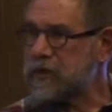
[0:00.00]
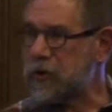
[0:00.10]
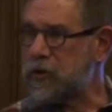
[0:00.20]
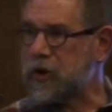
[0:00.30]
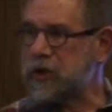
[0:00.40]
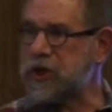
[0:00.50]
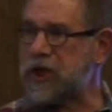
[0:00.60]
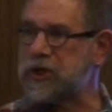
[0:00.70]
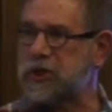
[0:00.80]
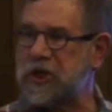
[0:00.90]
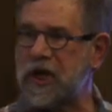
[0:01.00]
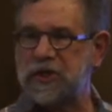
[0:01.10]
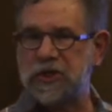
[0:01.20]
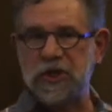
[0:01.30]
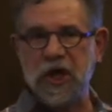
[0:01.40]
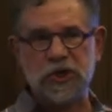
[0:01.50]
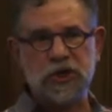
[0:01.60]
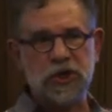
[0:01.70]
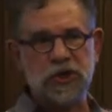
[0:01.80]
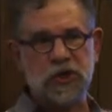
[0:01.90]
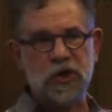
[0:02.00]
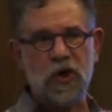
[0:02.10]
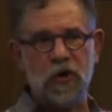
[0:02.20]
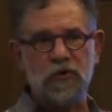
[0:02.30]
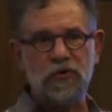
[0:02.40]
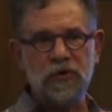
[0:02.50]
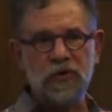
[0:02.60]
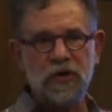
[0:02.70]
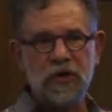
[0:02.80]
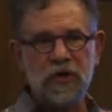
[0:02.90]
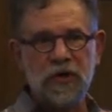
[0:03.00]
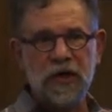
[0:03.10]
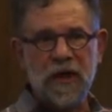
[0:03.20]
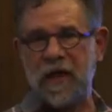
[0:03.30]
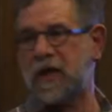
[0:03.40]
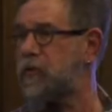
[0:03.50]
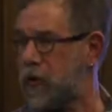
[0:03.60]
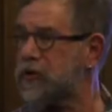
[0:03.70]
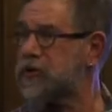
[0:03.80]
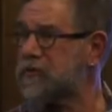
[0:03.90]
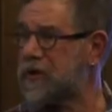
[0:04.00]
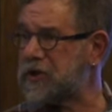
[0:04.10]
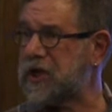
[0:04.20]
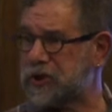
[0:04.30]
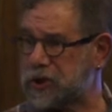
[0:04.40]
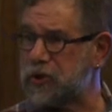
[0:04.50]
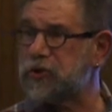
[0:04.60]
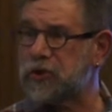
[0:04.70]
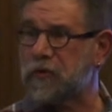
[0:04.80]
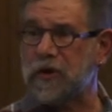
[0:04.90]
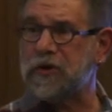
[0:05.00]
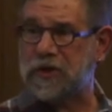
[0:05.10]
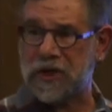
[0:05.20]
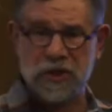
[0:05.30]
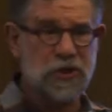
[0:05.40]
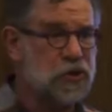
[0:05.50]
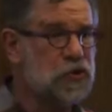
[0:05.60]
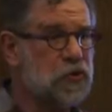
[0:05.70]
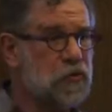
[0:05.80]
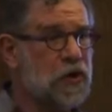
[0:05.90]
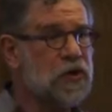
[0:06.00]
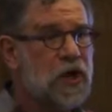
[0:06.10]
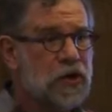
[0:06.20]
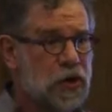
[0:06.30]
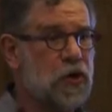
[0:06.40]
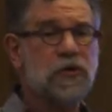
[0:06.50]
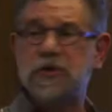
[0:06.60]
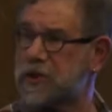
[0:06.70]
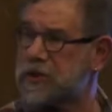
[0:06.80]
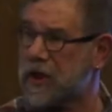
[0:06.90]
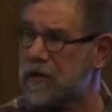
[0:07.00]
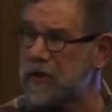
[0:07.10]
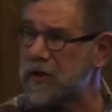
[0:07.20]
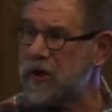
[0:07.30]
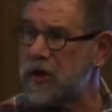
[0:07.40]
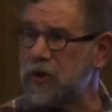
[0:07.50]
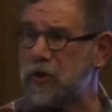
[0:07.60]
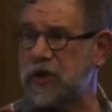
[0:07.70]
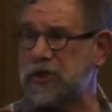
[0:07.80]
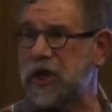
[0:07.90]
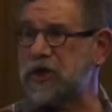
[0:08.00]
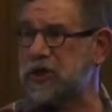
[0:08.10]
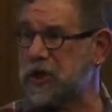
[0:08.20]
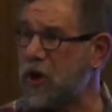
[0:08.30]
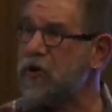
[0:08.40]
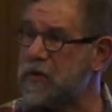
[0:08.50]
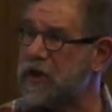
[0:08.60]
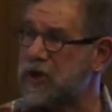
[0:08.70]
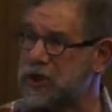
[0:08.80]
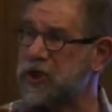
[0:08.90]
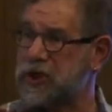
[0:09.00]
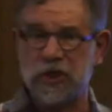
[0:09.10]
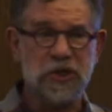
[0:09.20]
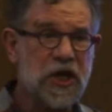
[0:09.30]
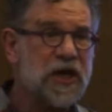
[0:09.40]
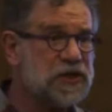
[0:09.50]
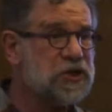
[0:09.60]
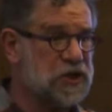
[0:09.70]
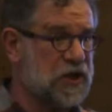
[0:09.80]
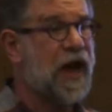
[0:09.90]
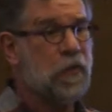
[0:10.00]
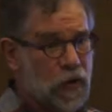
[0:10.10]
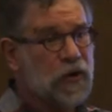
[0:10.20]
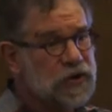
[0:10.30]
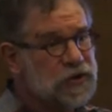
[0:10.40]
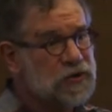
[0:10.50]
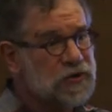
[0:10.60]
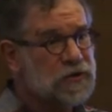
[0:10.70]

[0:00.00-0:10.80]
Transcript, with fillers: So you can change the tests and not change the code, and that works, right? The tests used to work, the tests continue to work, the code is the same. You can change the code without changing the tests, and that works.